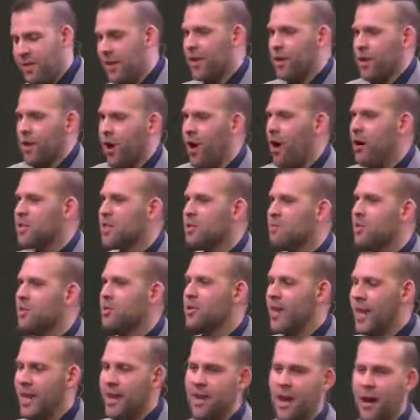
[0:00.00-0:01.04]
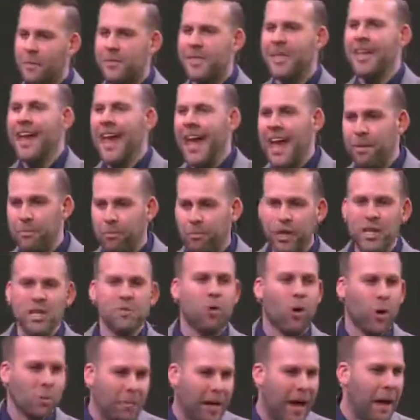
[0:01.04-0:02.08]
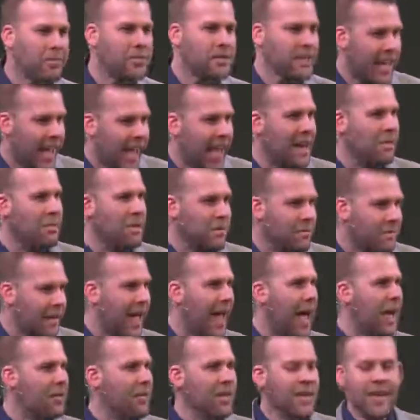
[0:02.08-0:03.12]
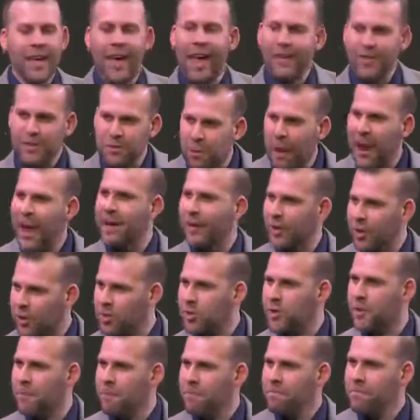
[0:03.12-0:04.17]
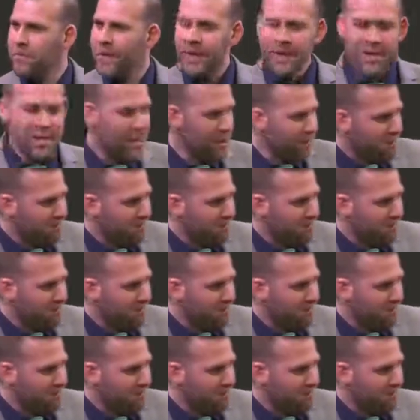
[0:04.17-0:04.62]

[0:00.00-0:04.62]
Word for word: that cause the most hiccups at Bridgeport Baptist Academy math and Spanish. You